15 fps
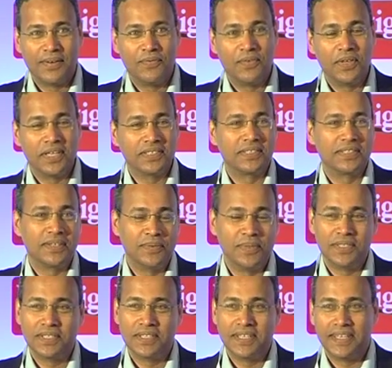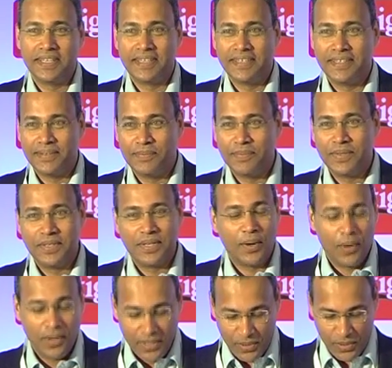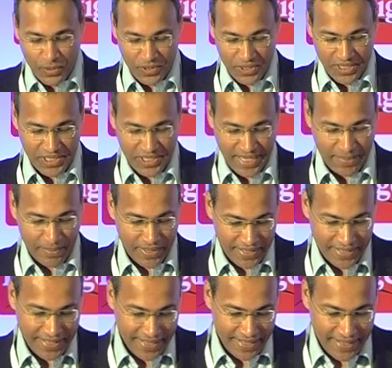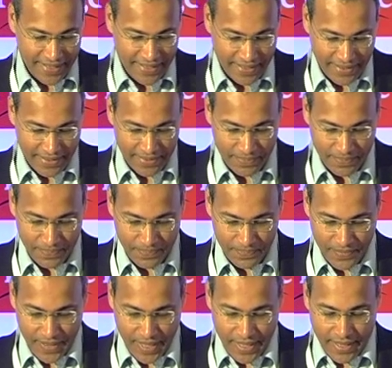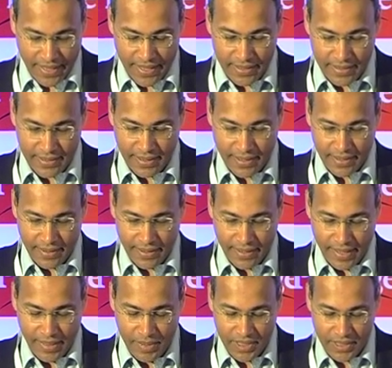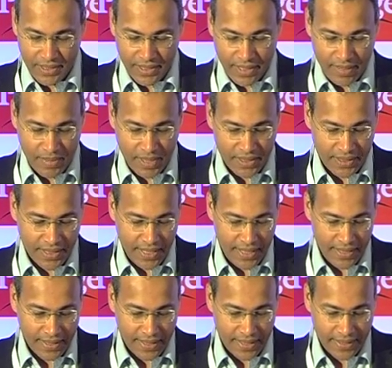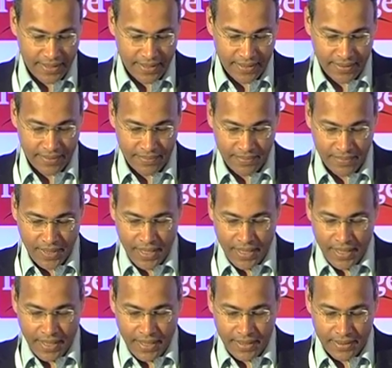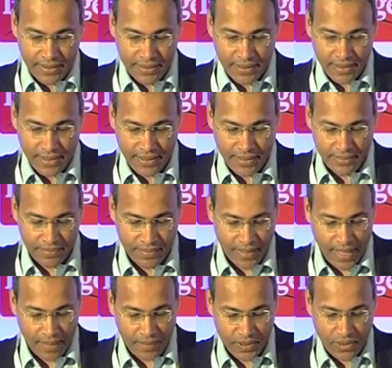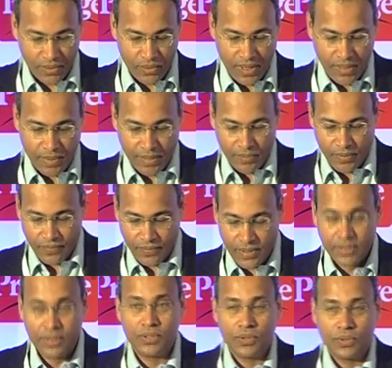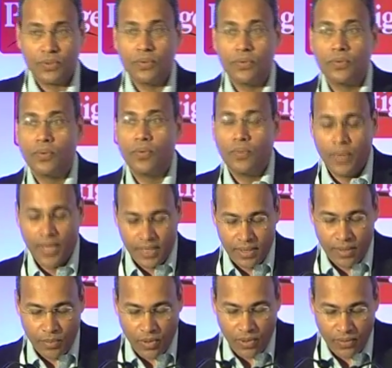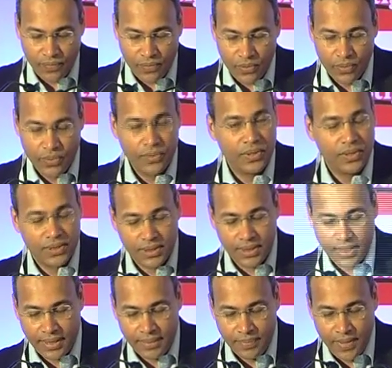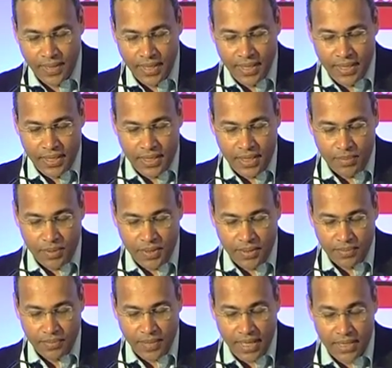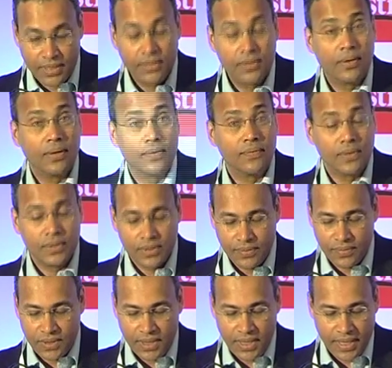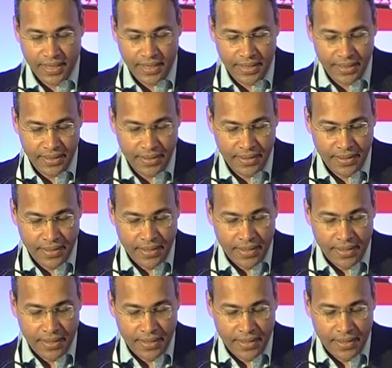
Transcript: fiesta, which is like all the roads are jammed. Let me just start by saying that it is absolutely my privilege to welcome all of you to this TPM National Conference of CII.